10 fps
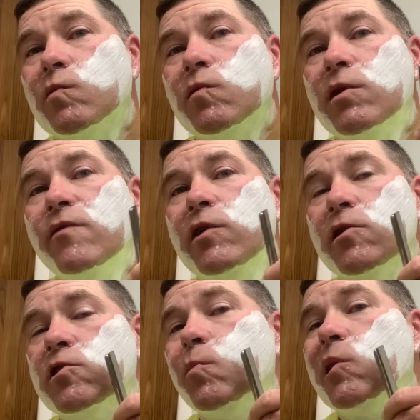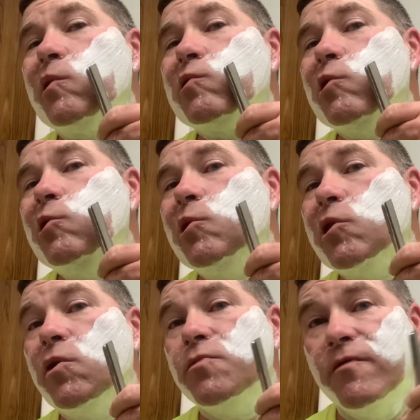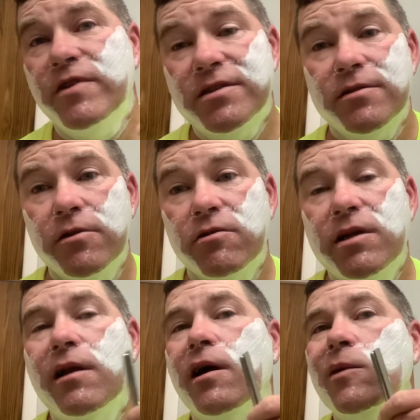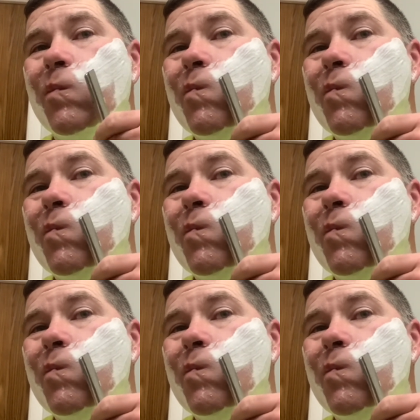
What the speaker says: give you a spell so you can go visit the tree line.